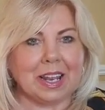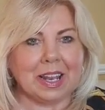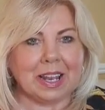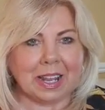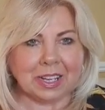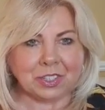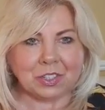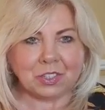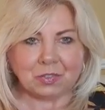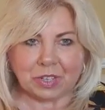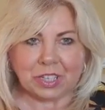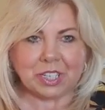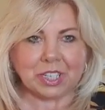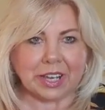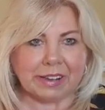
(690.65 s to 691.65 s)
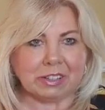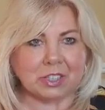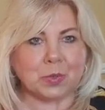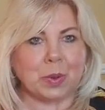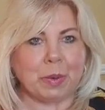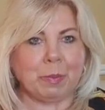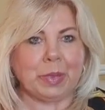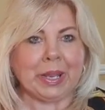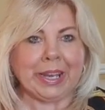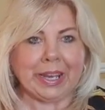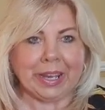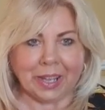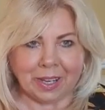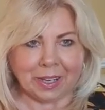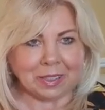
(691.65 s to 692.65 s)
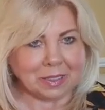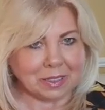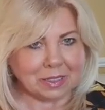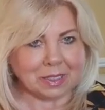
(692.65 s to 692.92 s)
Let us reach out when we need